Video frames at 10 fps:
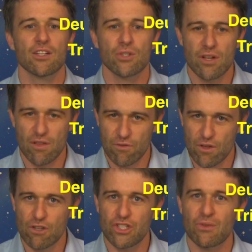During the
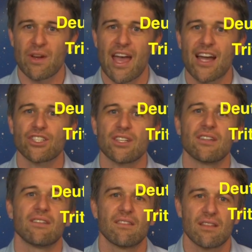fusion
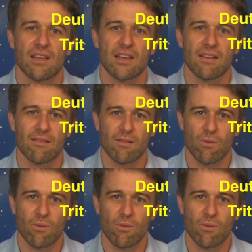reaction, the